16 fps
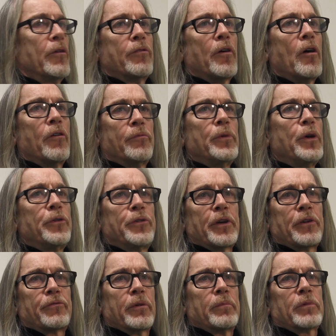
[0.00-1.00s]
of
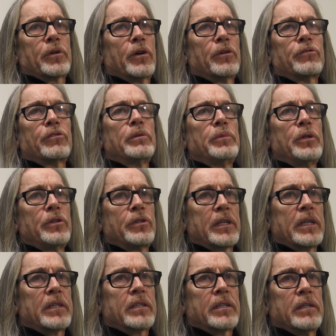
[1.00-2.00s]
music, from country
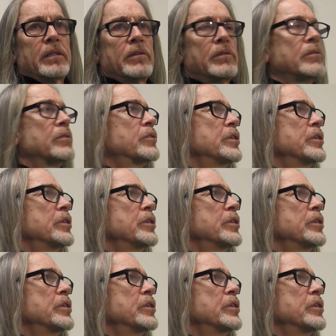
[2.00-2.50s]
music to